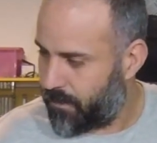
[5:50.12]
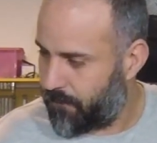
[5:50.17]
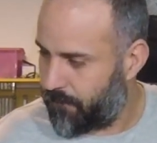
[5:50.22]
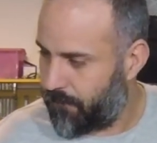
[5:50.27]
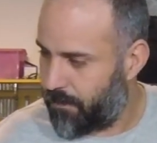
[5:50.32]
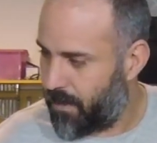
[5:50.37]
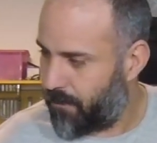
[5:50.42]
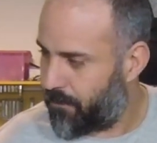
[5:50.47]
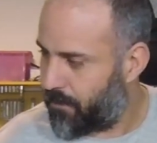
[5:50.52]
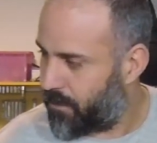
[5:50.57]

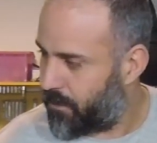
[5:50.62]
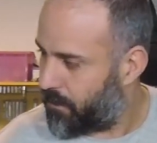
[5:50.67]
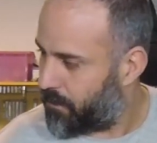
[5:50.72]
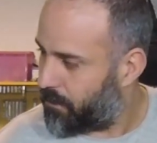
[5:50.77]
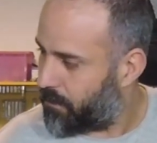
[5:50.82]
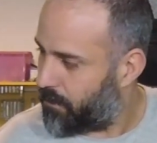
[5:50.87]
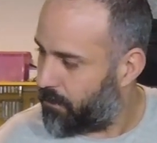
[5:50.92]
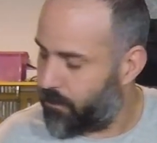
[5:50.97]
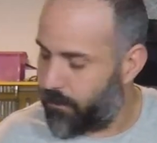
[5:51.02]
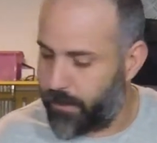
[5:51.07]

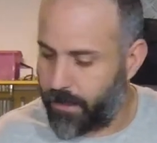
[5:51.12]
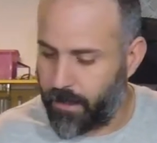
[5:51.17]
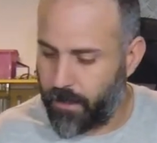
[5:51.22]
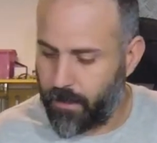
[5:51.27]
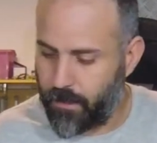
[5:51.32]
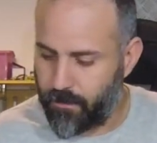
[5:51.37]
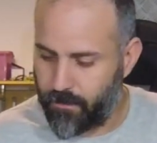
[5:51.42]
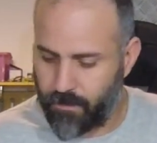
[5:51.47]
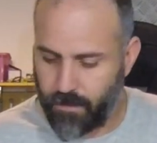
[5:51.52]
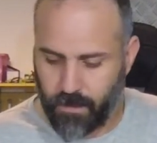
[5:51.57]
paper Louis
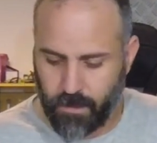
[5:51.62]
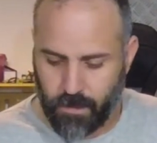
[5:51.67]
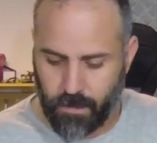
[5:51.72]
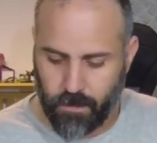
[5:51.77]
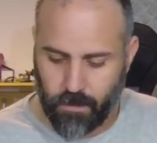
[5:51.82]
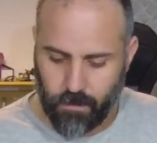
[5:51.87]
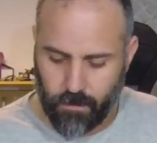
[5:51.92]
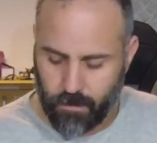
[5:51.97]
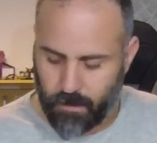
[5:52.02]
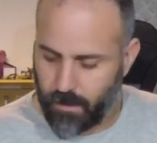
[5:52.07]

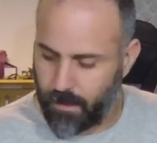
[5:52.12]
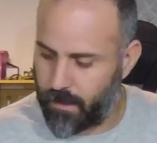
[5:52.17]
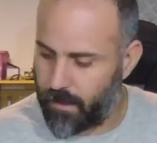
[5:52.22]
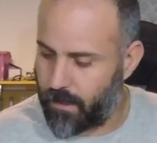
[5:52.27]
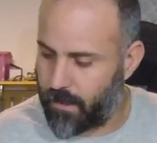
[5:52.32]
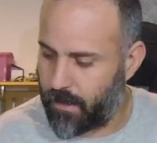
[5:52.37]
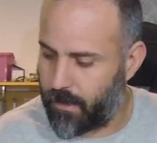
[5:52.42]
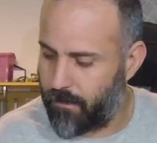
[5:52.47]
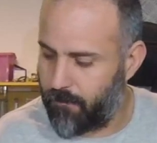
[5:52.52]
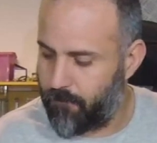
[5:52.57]
thingy
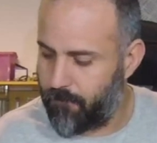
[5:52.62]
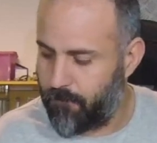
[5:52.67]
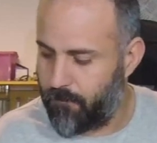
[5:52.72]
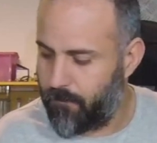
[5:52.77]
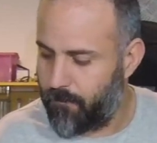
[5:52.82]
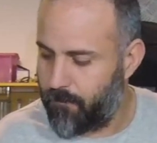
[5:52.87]
um,